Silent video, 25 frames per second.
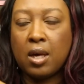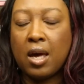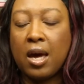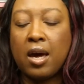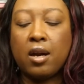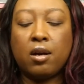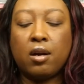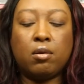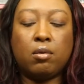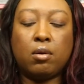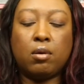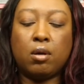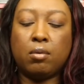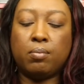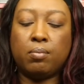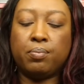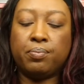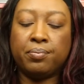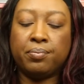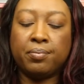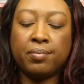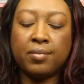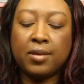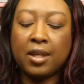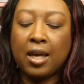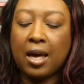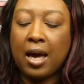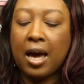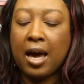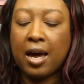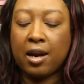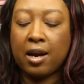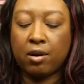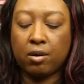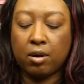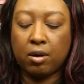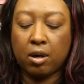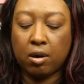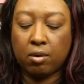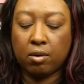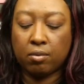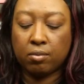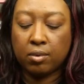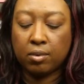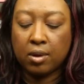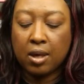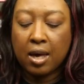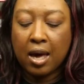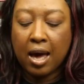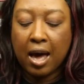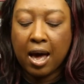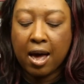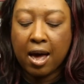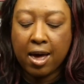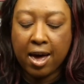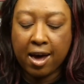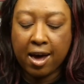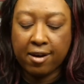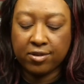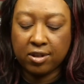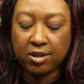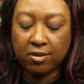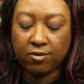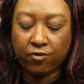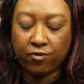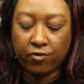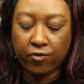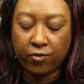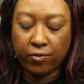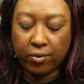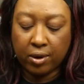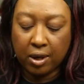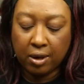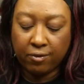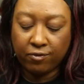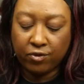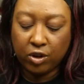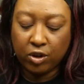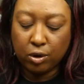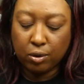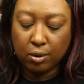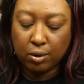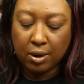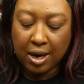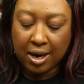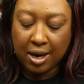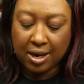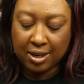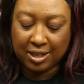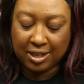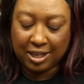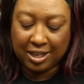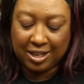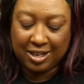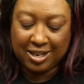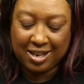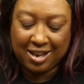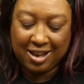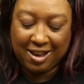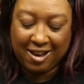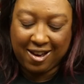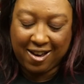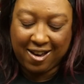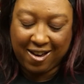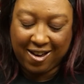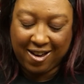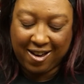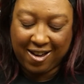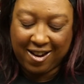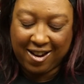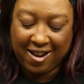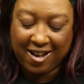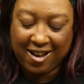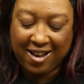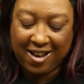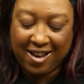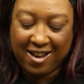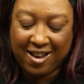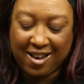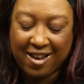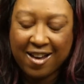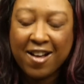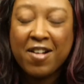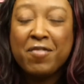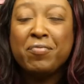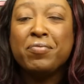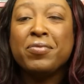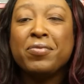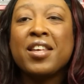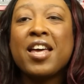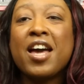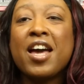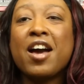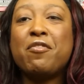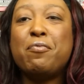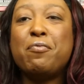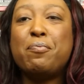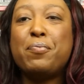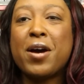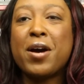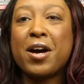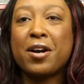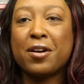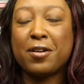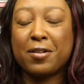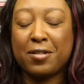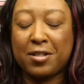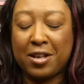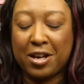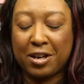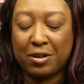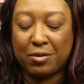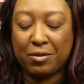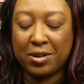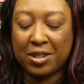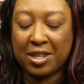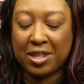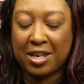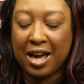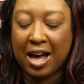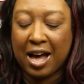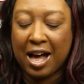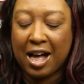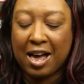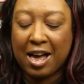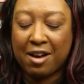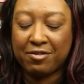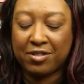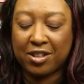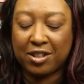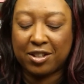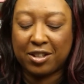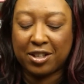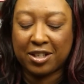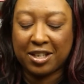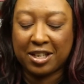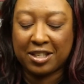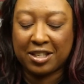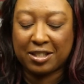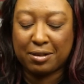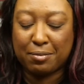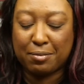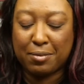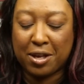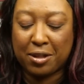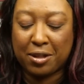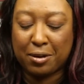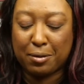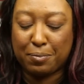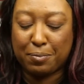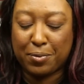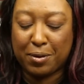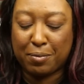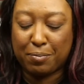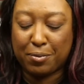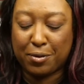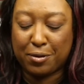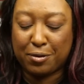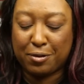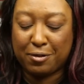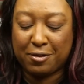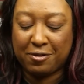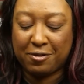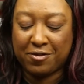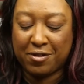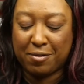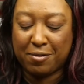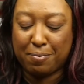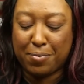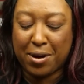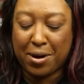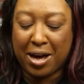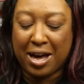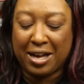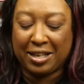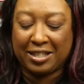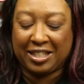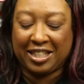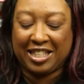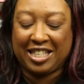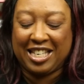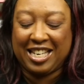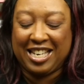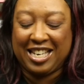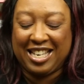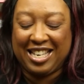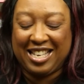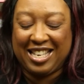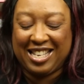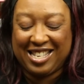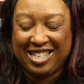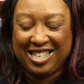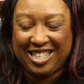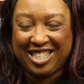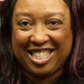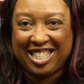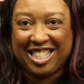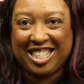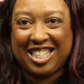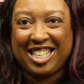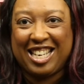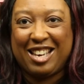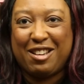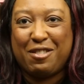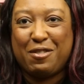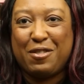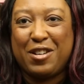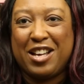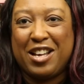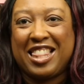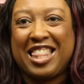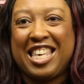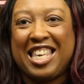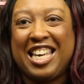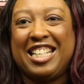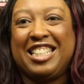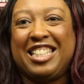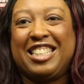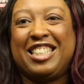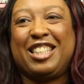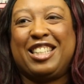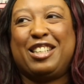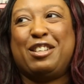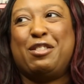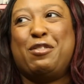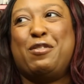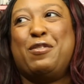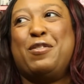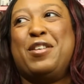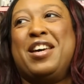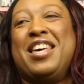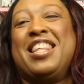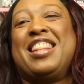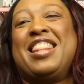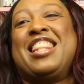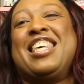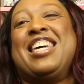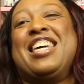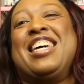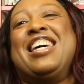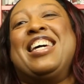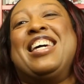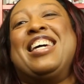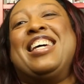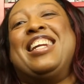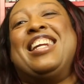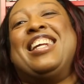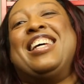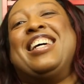I don't know. I'll have to, if you guys have better luck with it, I'll have to look at some other people who have unboxed it and see what they do with it.